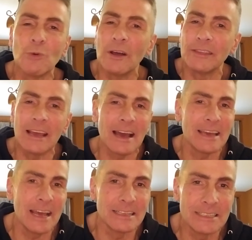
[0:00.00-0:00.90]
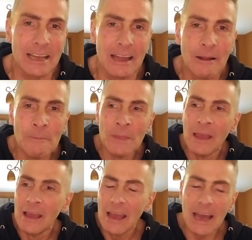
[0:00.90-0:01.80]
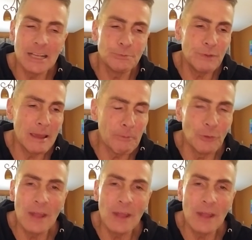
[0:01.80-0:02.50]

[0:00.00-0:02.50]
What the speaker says: one thing I can't stand, it's people